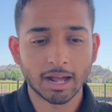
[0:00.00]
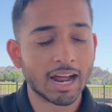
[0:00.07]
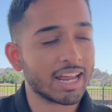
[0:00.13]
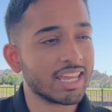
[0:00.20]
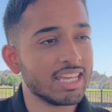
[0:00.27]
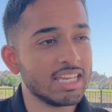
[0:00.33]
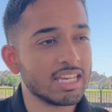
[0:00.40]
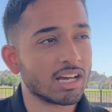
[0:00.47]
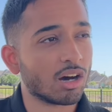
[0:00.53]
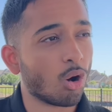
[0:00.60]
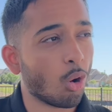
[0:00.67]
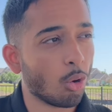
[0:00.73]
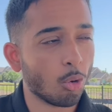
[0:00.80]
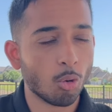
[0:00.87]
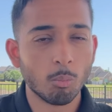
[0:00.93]
I eat a
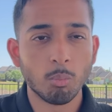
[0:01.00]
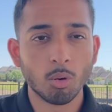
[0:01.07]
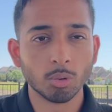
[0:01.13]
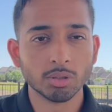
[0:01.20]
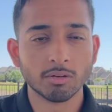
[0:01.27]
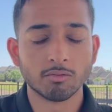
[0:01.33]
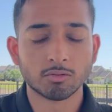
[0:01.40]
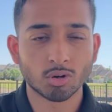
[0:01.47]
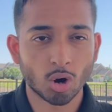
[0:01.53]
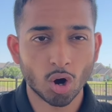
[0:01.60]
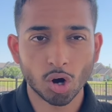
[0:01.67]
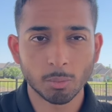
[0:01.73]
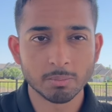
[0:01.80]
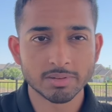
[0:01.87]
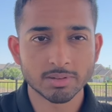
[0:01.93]
whole bowl of
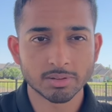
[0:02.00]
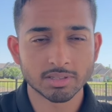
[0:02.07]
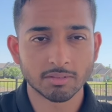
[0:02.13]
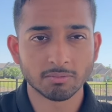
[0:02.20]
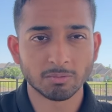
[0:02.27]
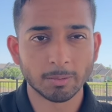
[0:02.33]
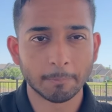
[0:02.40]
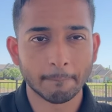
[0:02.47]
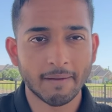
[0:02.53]
carbs or something.